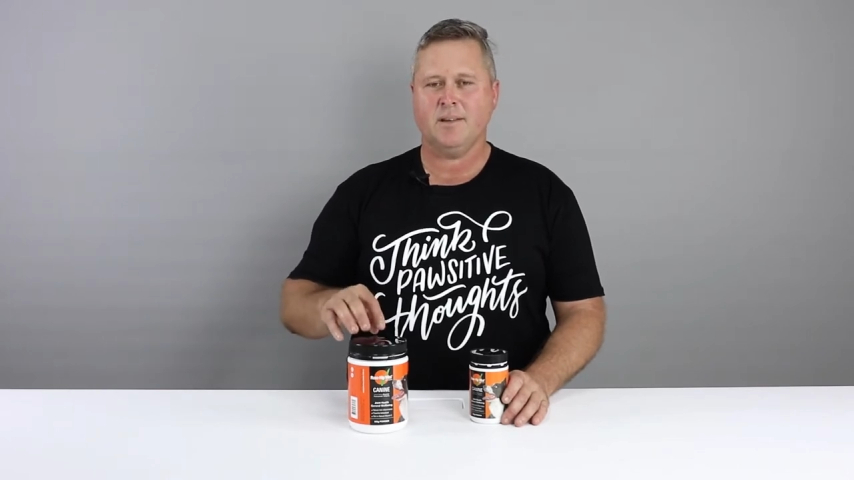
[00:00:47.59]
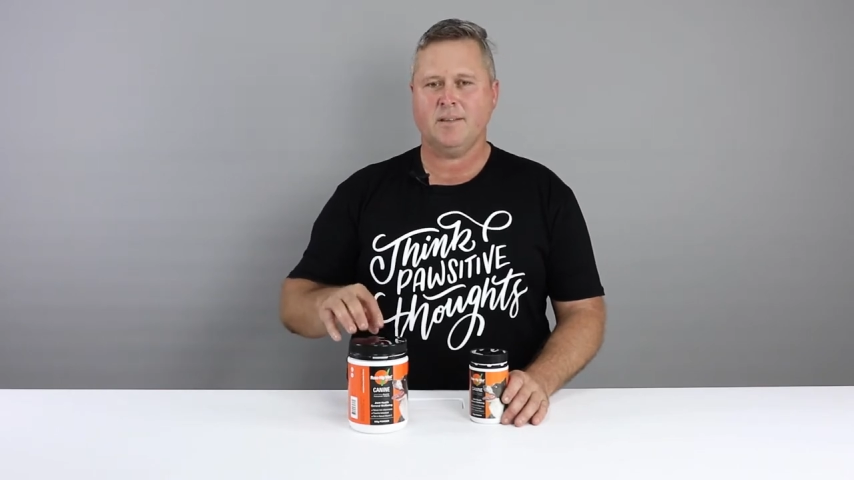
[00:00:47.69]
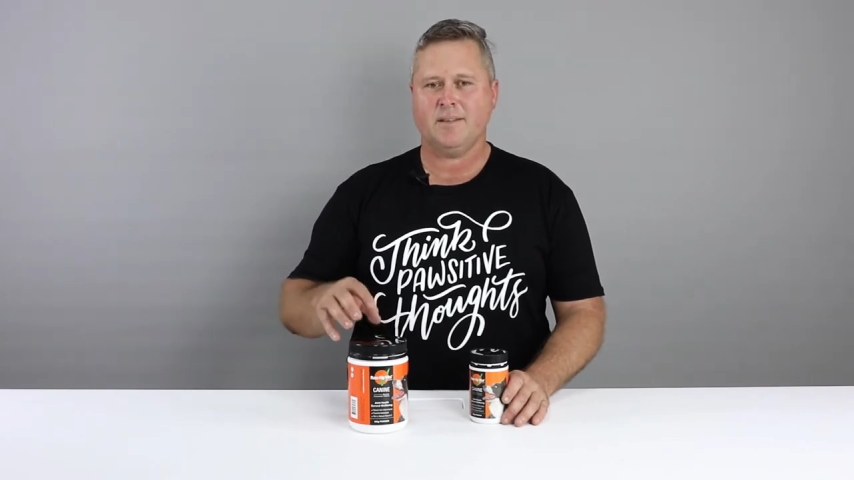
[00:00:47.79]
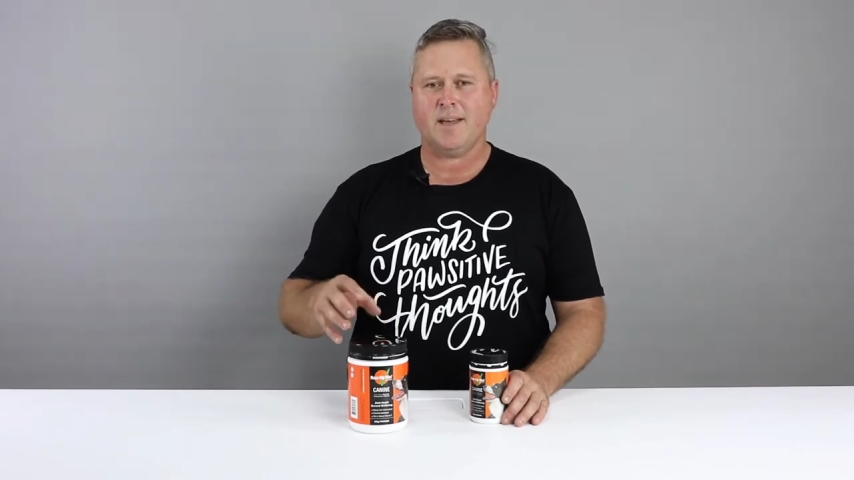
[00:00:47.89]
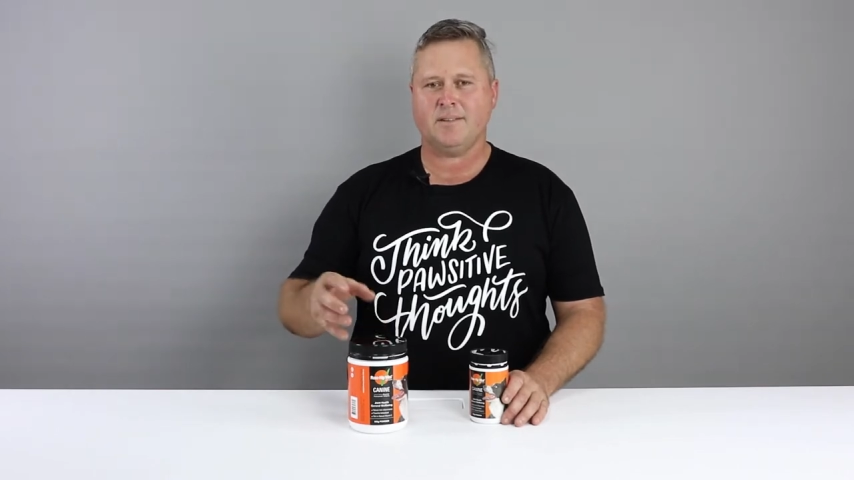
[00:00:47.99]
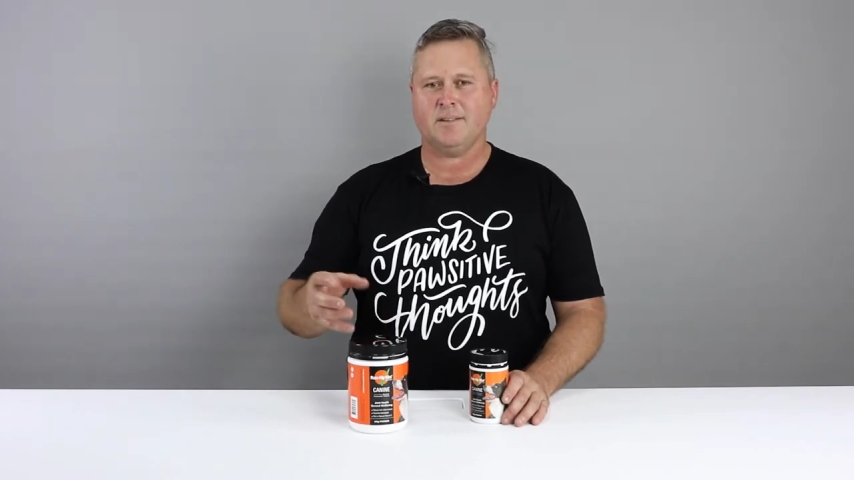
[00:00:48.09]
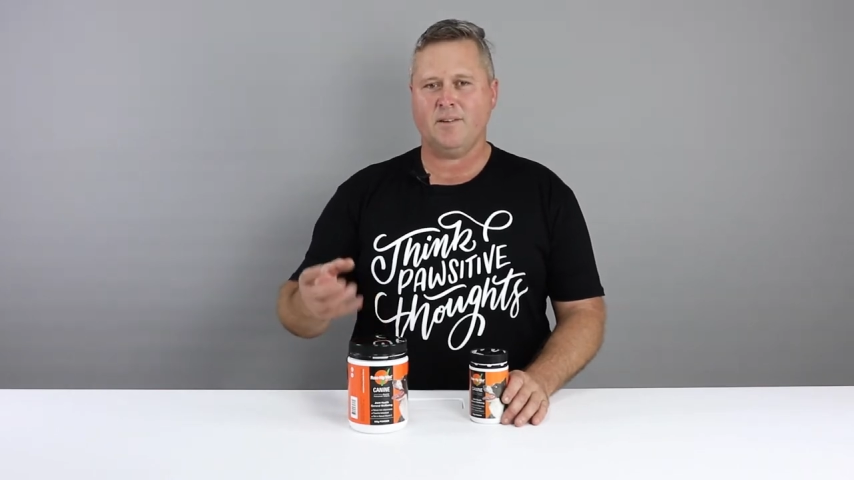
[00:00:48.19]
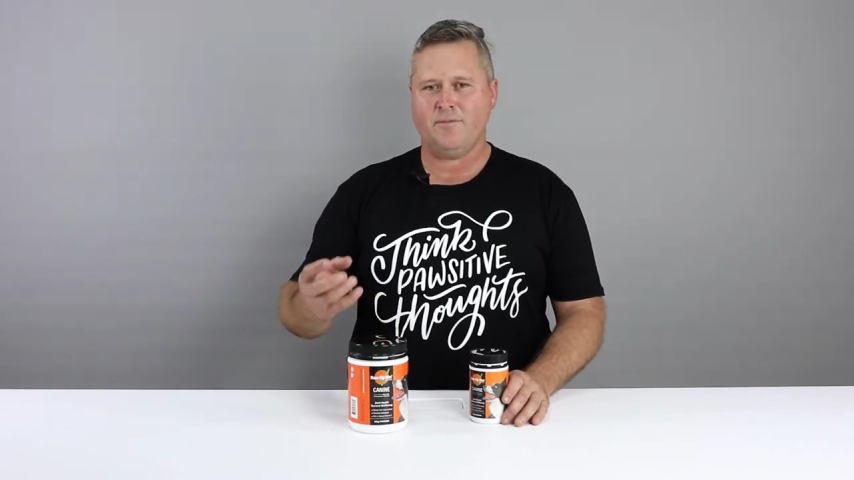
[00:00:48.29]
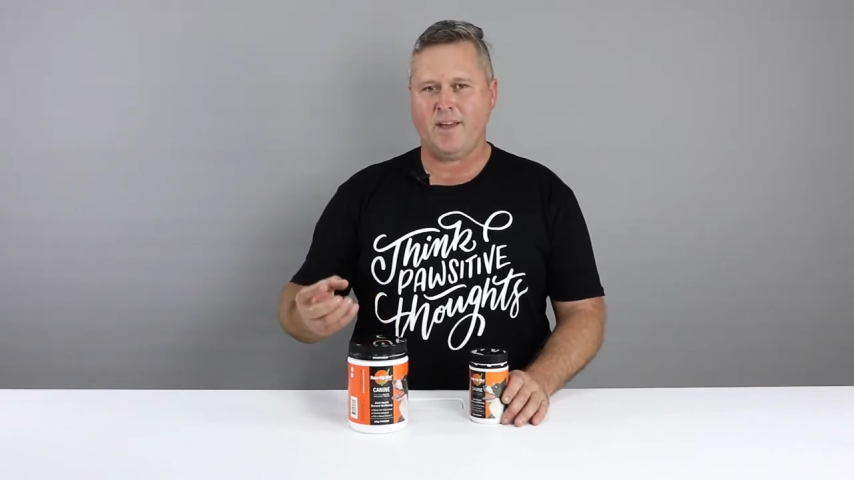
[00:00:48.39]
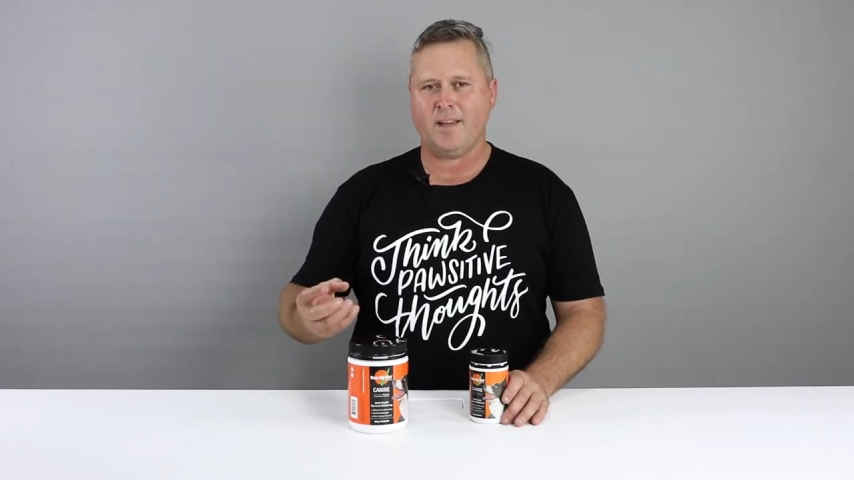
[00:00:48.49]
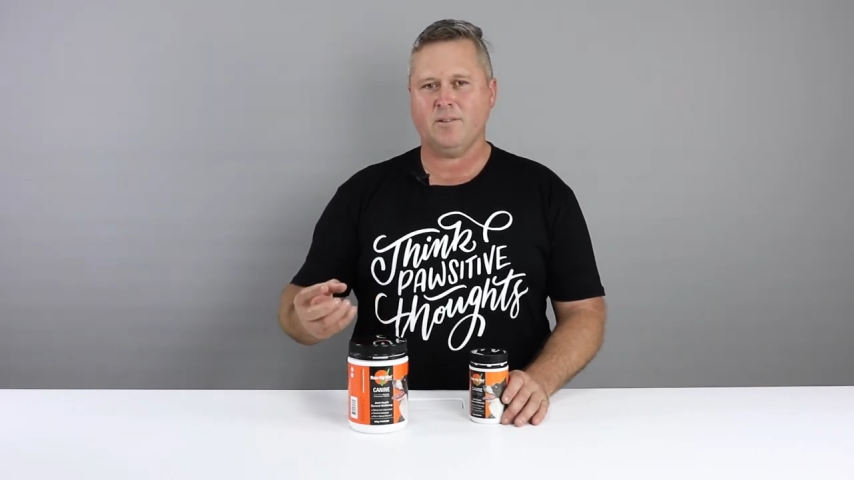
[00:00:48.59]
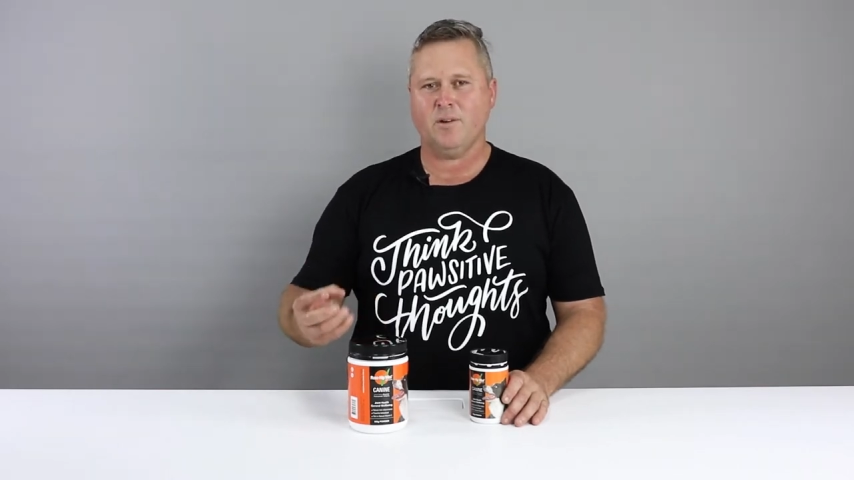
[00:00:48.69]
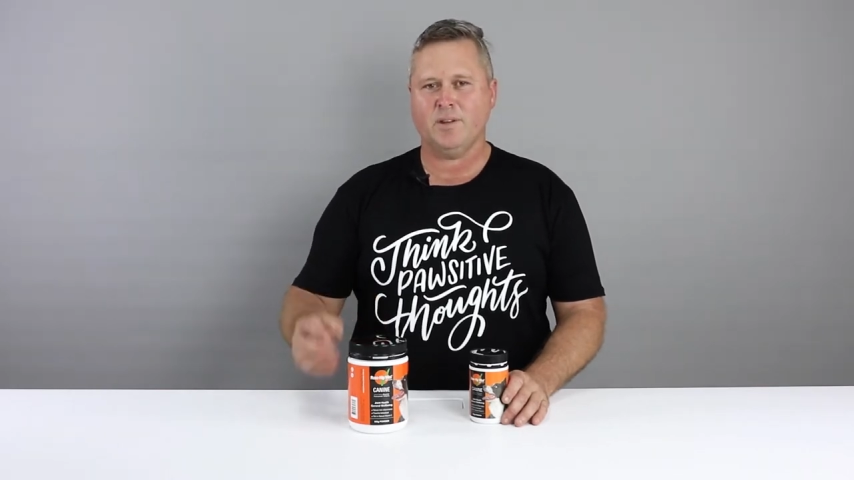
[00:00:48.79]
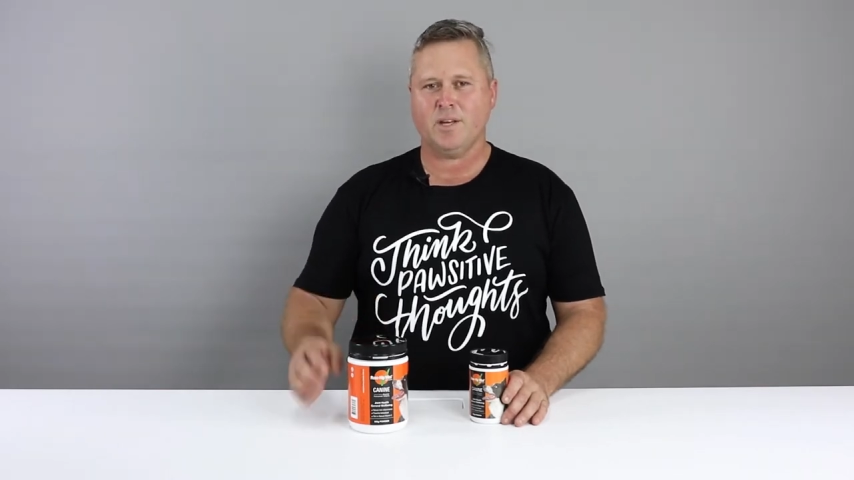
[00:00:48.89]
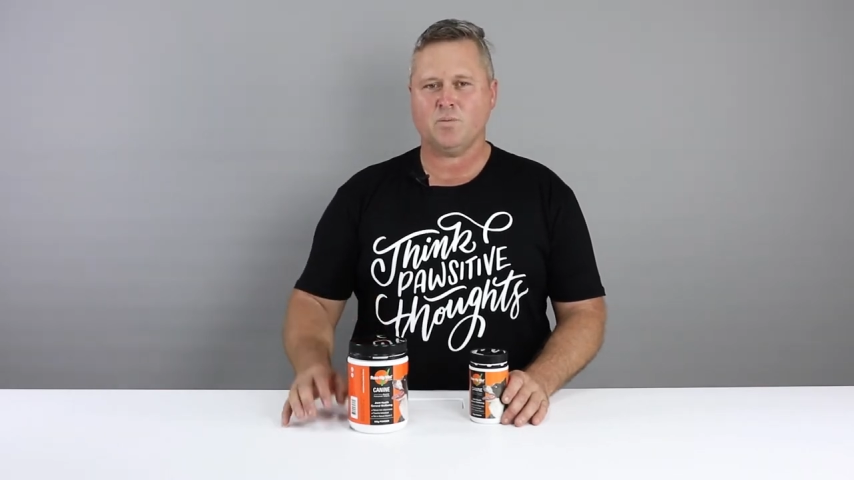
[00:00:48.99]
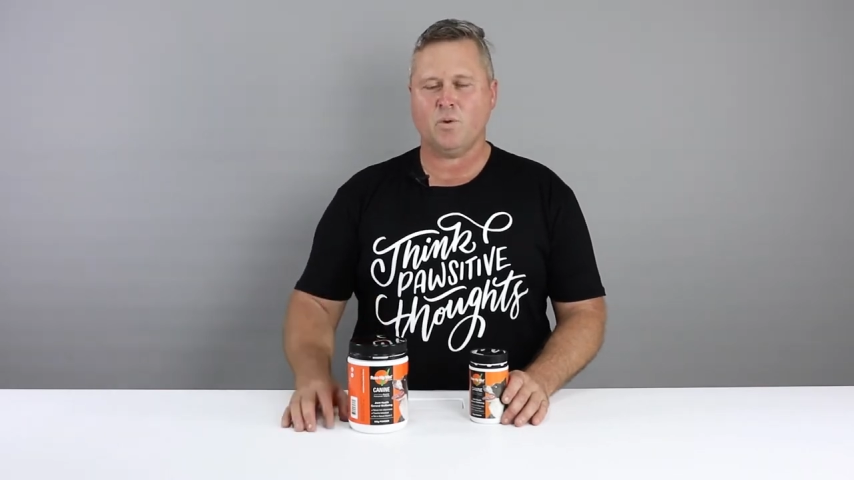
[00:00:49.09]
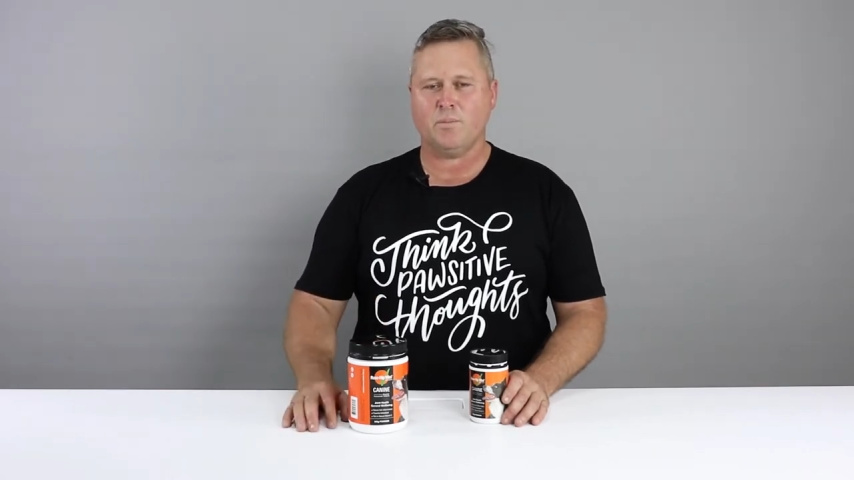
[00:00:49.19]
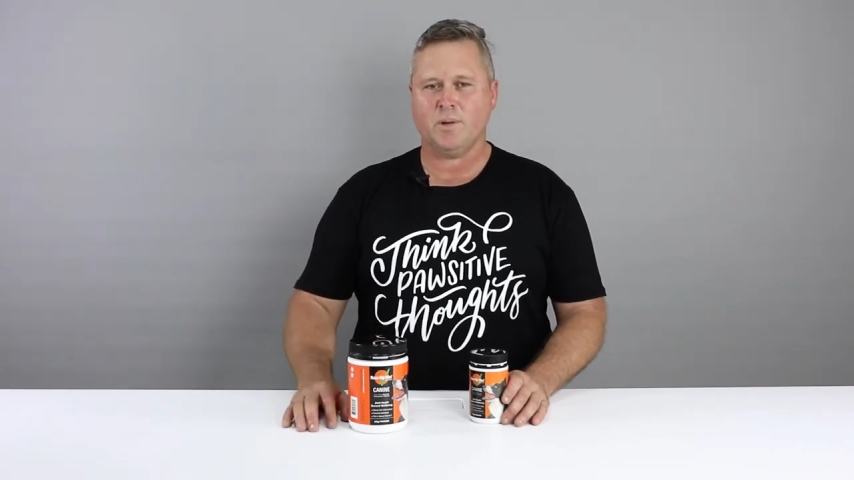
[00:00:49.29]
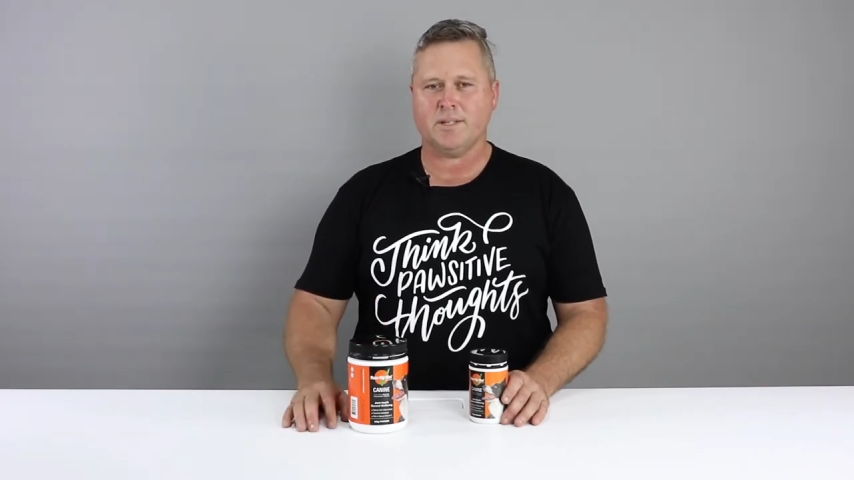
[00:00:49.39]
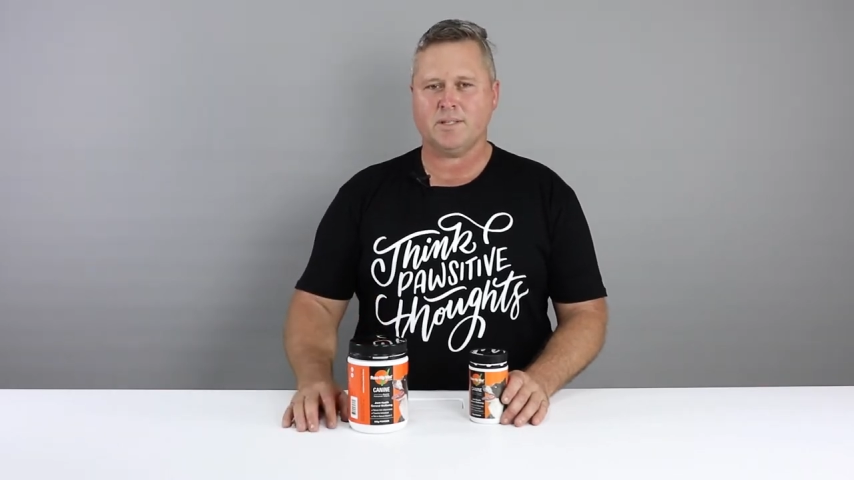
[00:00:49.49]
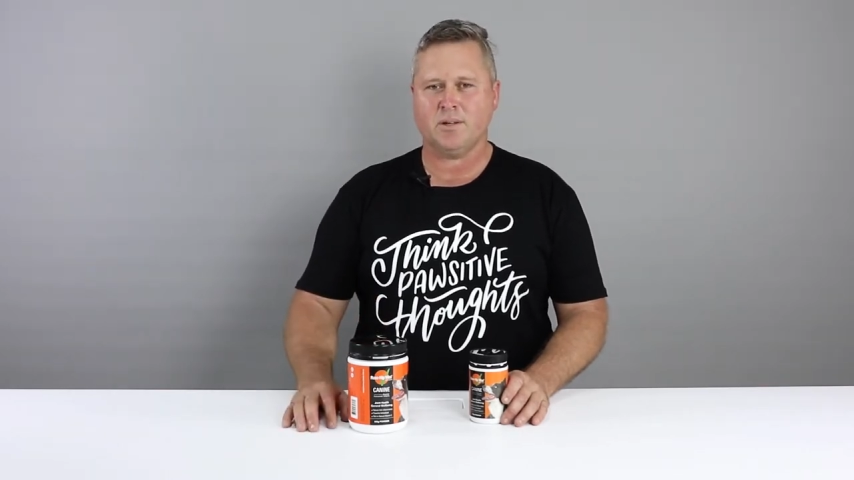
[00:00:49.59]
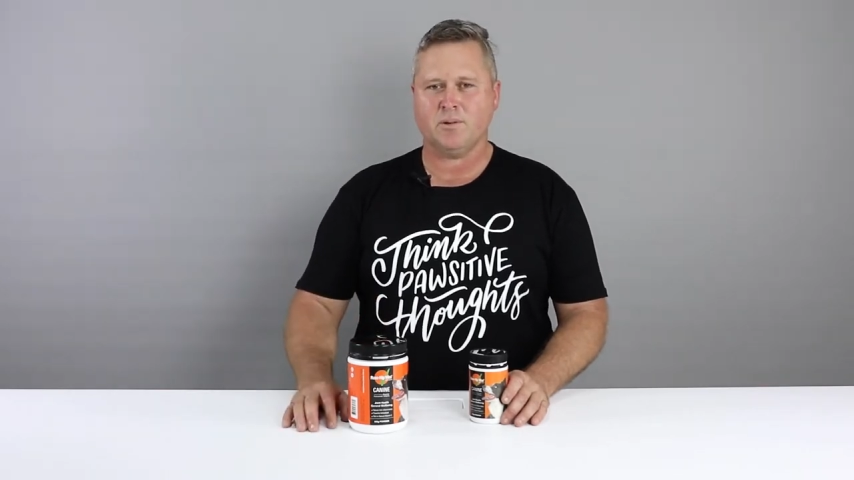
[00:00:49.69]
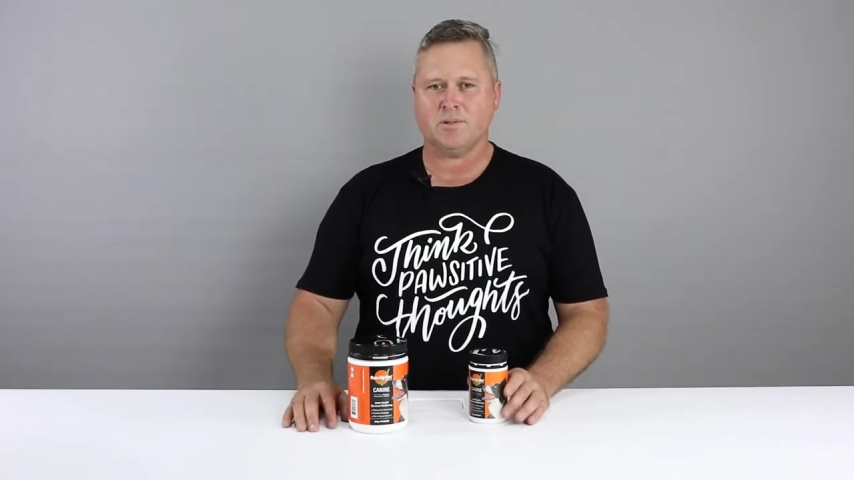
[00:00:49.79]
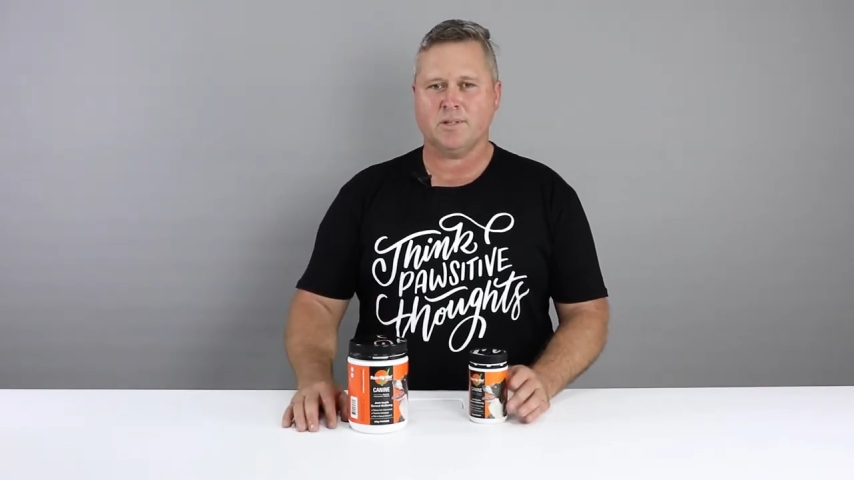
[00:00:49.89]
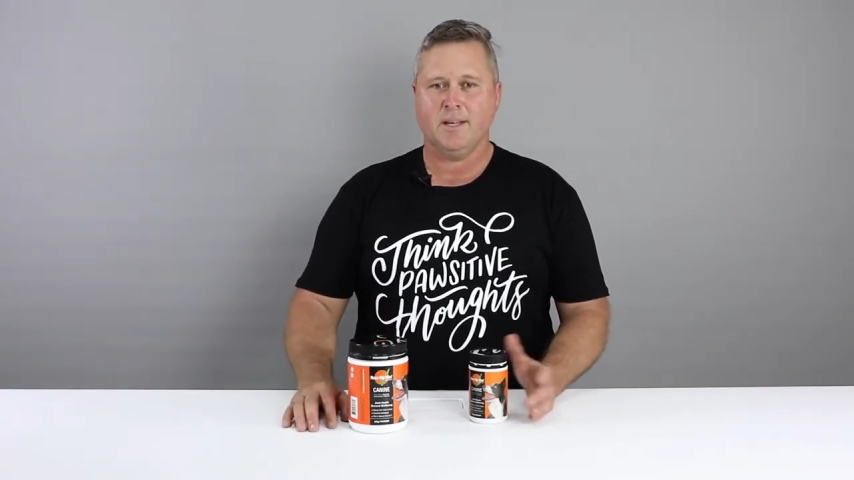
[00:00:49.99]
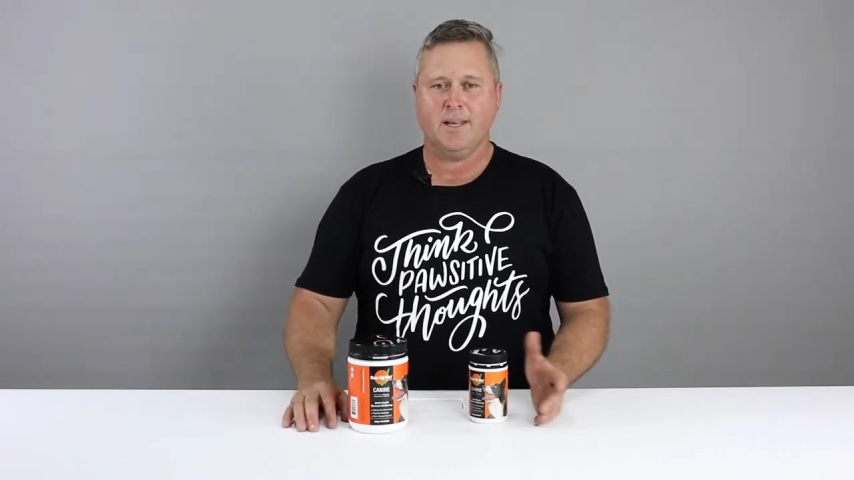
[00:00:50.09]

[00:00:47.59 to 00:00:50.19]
that effect on those white blood cells